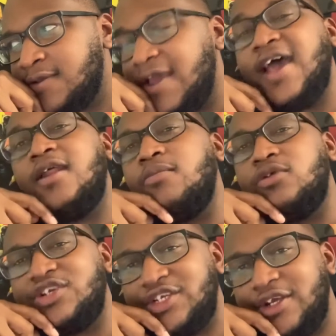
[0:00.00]
Adam
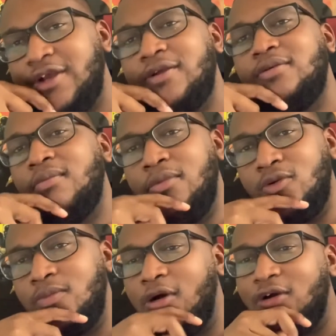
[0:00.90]
Brashear,
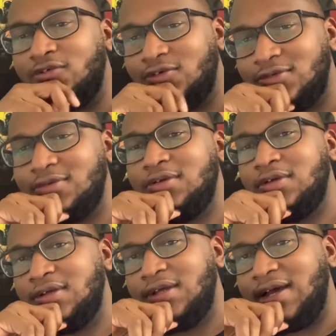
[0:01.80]
Blue Marvel.
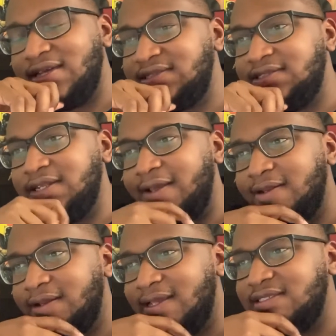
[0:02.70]
I see that.
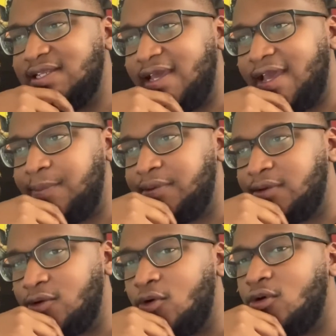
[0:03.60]
I see that
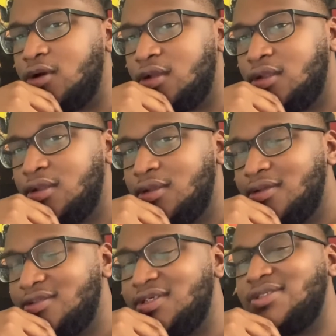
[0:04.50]
happening. Or
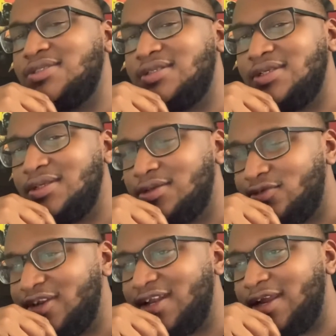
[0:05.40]
Justice League,
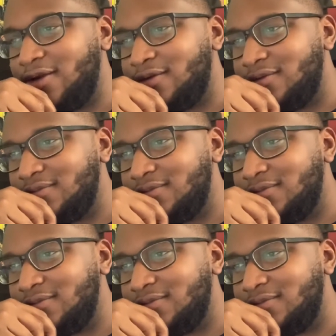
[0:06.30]
Green Lantern.